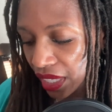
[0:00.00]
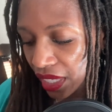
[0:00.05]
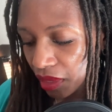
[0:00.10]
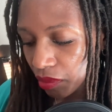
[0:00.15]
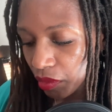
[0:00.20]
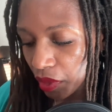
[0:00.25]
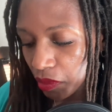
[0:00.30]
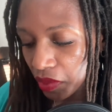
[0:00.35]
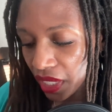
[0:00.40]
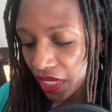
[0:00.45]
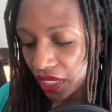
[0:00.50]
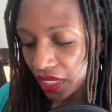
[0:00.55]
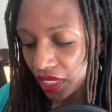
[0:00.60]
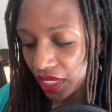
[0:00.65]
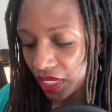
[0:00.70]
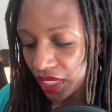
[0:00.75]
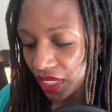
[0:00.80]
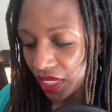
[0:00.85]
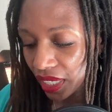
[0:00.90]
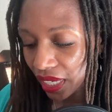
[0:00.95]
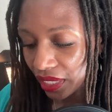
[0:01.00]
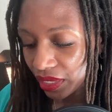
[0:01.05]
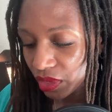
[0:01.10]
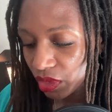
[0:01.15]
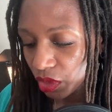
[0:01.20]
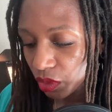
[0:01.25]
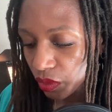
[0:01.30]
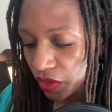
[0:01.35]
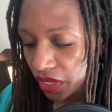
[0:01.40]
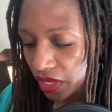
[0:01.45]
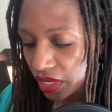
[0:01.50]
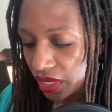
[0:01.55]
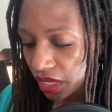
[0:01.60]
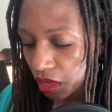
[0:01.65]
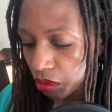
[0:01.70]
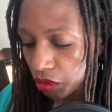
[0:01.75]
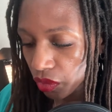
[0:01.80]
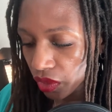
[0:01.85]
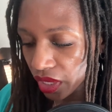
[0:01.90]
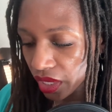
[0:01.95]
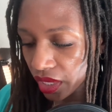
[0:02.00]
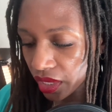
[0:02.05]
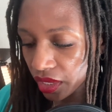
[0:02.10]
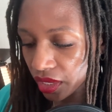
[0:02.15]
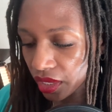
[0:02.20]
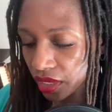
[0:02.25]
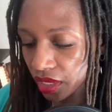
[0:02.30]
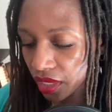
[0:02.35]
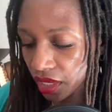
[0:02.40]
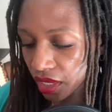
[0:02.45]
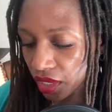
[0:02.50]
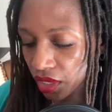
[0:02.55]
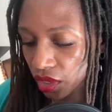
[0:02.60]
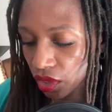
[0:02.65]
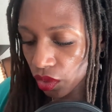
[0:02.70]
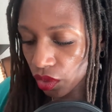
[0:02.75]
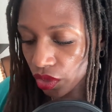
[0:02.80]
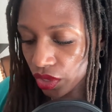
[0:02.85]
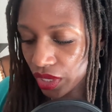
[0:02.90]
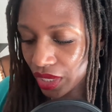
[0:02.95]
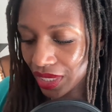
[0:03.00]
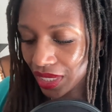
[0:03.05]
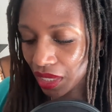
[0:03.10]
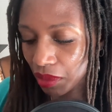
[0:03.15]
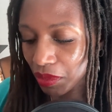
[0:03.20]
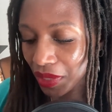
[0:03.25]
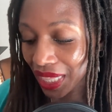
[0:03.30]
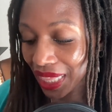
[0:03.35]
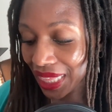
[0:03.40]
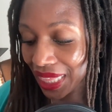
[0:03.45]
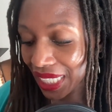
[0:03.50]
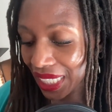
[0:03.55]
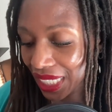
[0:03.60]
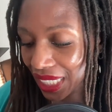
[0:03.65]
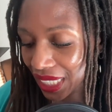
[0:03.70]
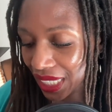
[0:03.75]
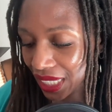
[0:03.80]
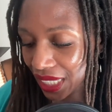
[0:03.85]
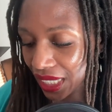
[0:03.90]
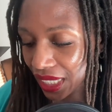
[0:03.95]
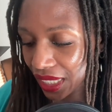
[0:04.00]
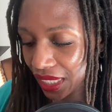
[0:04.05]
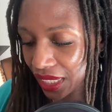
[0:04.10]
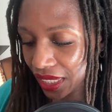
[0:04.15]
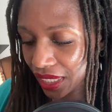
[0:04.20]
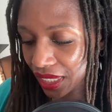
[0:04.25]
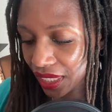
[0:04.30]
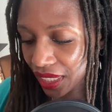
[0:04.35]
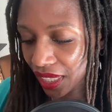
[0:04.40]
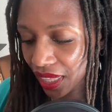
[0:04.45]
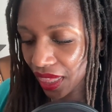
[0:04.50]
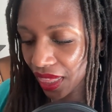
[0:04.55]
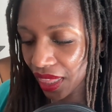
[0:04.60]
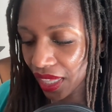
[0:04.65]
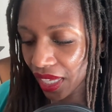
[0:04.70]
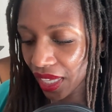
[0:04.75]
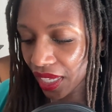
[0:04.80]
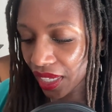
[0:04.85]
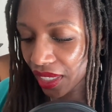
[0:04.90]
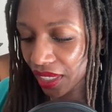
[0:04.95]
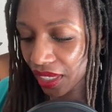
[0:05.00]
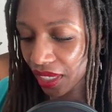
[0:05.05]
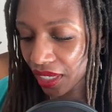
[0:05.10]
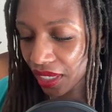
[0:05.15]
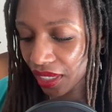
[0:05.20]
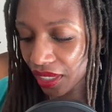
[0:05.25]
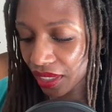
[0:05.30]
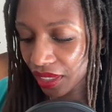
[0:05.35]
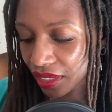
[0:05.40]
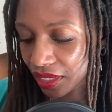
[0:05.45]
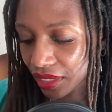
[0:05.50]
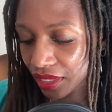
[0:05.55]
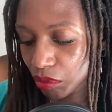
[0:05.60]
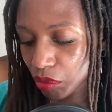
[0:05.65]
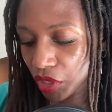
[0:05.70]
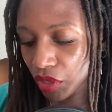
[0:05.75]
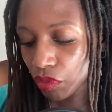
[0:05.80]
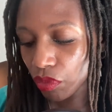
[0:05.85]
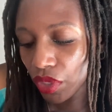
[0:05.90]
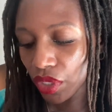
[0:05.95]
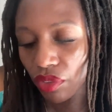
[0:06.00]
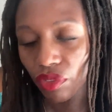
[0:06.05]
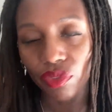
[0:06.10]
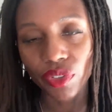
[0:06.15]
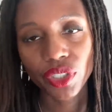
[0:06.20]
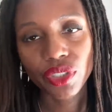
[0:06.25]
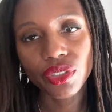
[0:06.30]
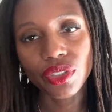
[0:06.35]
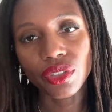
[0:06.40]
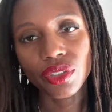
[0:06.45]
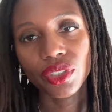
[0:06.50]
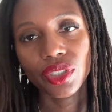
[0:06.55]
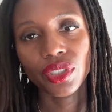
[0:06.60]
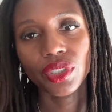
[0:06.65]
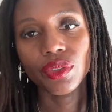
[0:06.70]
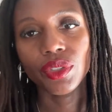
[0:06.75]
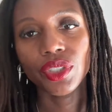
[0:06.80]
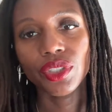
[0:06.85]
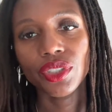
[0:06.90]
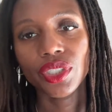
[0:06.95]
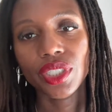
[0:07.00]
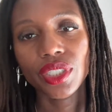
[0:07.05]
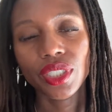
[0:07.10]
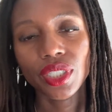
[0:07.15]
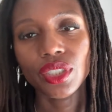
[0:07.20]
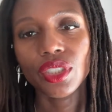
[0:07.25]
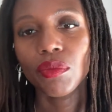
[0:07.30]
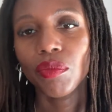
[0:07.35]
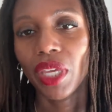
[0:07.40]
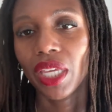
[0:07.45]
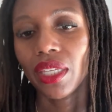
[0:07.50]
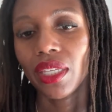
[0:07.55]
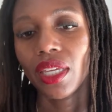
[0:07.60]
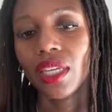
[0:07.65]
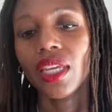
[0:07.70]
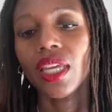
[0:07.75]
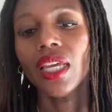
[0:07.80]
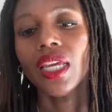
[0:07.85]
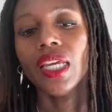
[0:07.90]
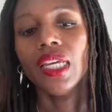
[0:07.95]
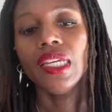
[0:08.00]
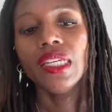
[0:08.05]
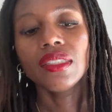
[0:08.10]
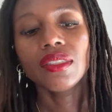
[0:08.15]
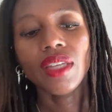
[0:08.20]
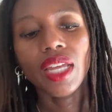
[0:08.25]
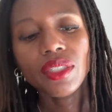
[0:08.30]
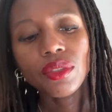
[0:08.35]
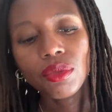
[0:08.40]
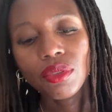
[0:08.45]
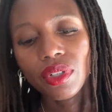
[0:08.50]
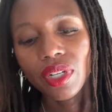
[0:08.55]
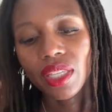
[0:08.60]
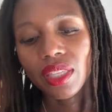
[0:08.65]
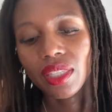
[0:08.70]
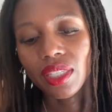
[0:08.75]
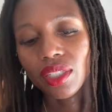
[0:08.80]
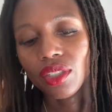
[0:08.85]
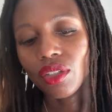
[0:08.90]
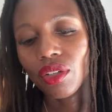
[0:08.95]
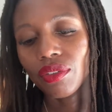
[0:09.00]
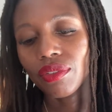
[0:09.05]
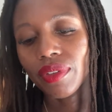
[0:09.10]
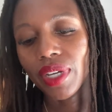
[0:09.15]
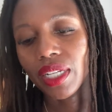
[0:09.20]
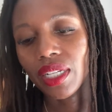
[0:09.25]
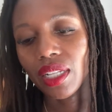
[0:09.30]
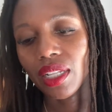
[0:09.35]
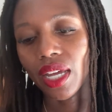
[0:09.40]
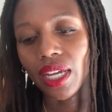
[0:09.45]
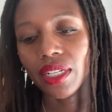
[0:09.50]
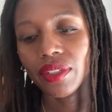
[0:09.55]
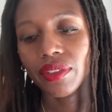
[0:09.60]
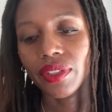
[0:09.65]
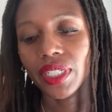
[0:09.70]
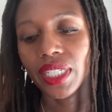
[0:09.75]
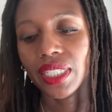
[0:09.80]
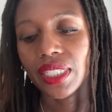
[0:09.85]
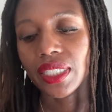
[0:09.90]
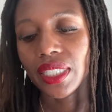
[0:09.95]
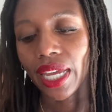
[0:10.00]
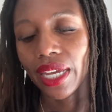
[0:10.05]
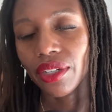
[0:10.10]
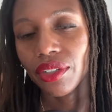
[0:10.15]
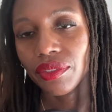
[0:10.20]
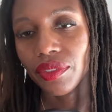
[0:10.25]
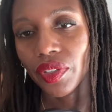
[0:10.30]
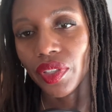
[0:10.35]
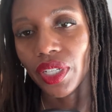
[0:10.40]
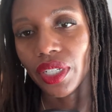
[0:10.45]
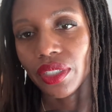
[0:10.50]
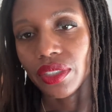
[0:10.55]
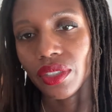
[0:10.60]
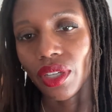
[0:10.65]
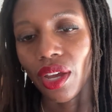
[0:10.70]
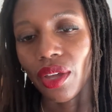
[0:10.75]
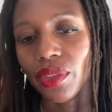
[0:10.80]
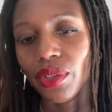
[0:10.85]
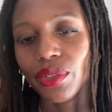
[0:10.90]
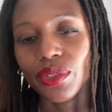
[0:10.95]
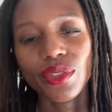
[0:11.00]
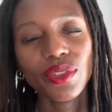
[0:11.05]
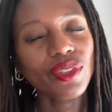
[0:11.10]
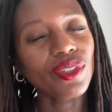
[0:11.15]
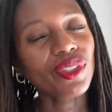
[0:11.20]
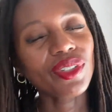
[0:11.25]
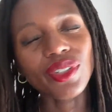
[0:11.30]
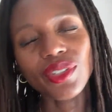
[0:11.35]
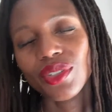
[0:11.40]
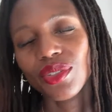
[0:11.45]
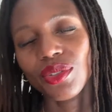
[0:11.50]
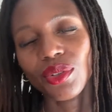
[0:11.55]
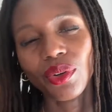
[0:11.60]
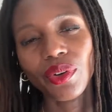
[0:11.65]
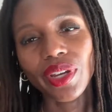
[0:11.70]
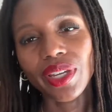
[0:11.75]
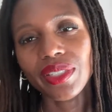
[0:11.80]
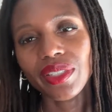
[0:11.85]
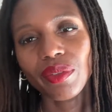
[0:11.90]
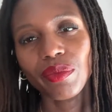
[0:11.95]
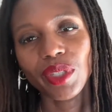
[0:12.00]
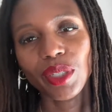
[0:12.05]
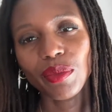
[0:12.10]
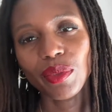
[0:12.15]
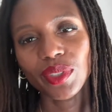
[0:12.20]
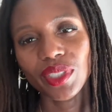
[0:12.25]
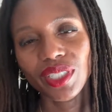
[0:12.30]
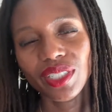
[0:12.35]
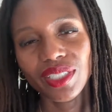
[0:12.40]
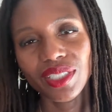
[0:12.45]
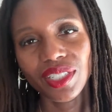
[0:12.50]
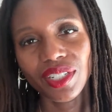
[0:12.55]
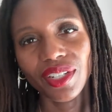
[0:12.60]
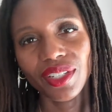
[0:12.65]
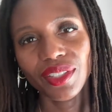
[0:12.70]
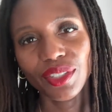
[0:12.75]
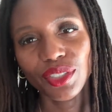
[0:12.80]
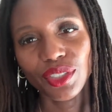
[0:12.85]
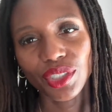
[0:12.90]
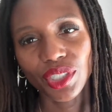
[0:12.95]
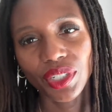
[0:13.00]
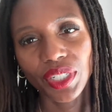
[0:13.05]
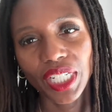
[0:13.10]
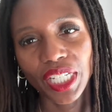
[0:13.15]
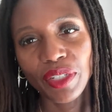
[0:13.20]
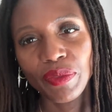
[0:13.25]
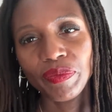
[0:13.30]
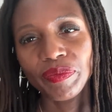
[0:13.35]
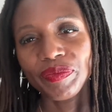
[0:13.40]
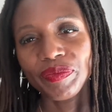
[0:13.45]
maybe they can connect you with someone or something that can be beneficial to you in your decision making. So that's where I think you'll find a lot of insight over there, is all those stories of people just sharing their journey.